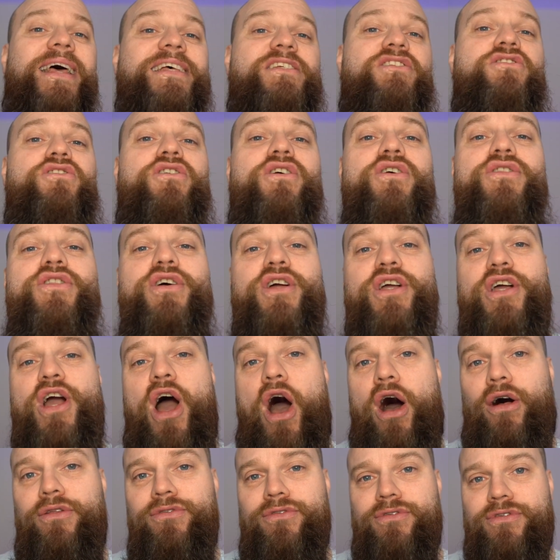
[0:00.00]
let's look at the
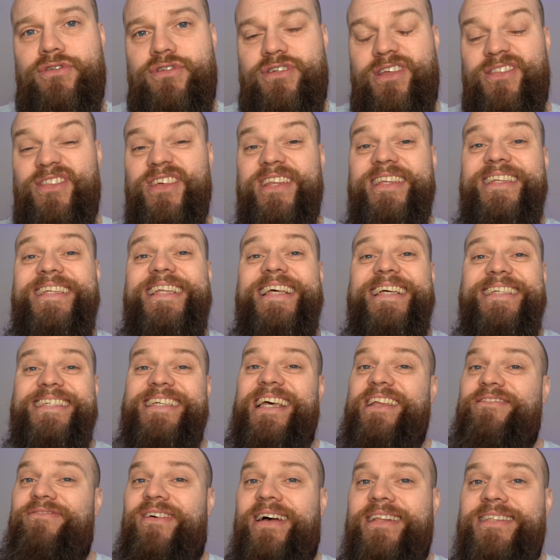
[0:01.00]
cons, the
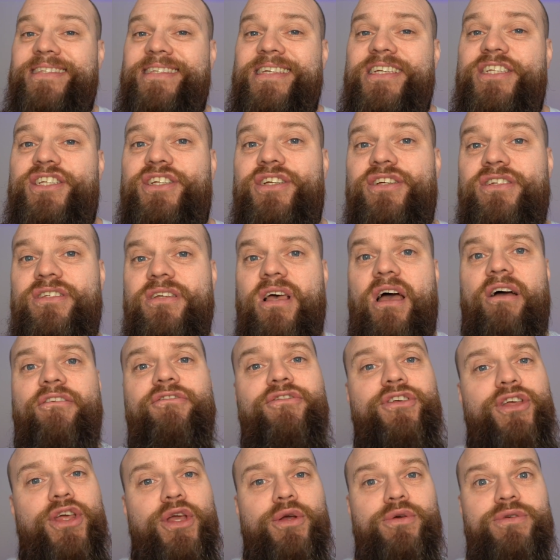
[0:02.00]
disadvantages
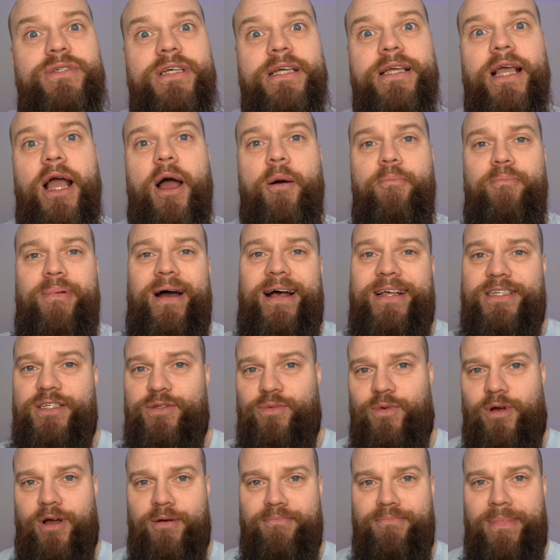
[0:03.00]
of using a
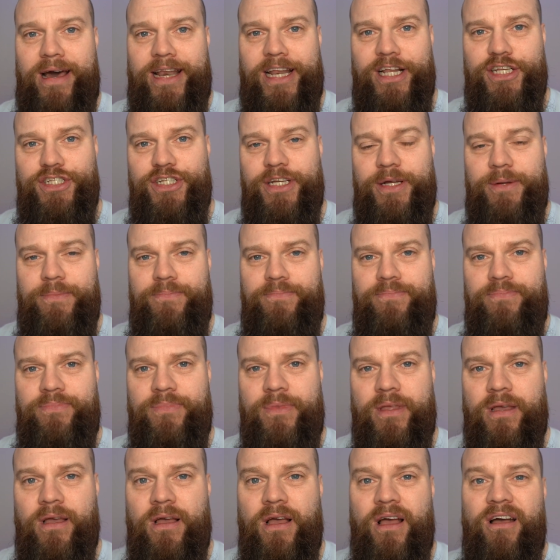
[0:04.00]
password manager.
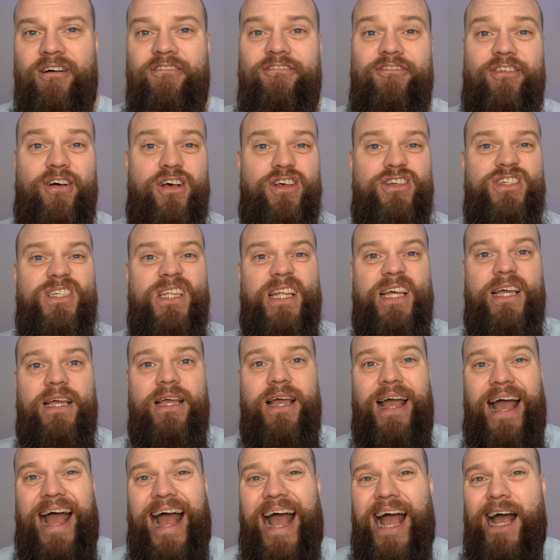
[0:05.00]
Firstly,
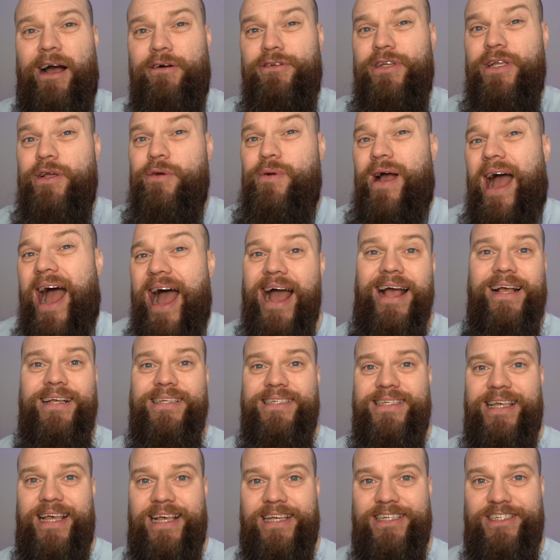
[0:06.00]
how do you
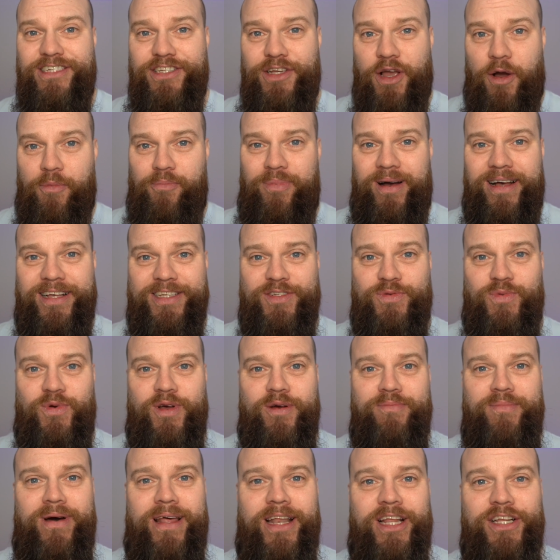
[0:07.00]
access your
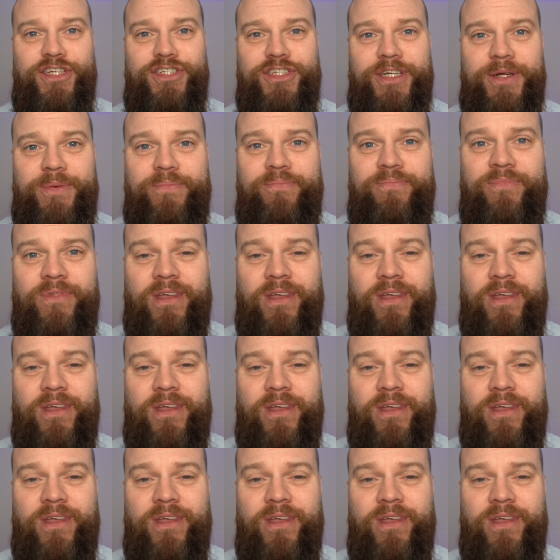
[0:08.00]
password manager?